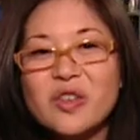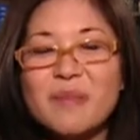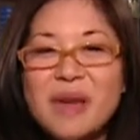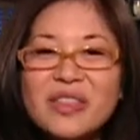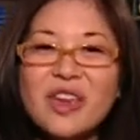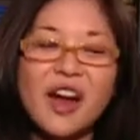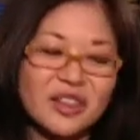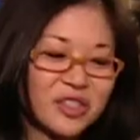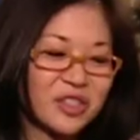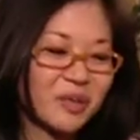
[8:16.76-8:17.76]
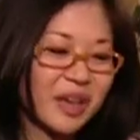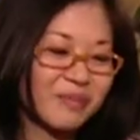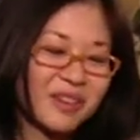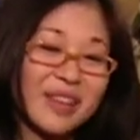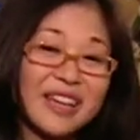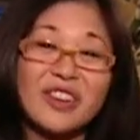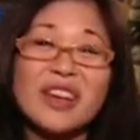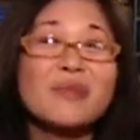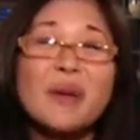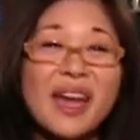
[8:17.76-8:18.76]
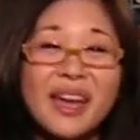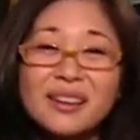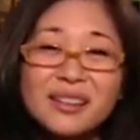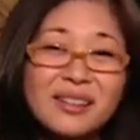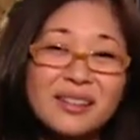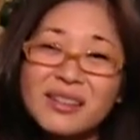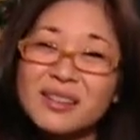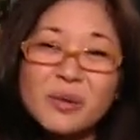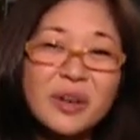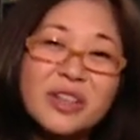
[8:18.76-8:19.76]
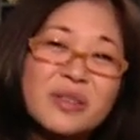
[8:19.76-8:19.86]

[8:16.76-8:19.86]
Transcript: They make the actors do it. They're like, you're getting paid. So, what are you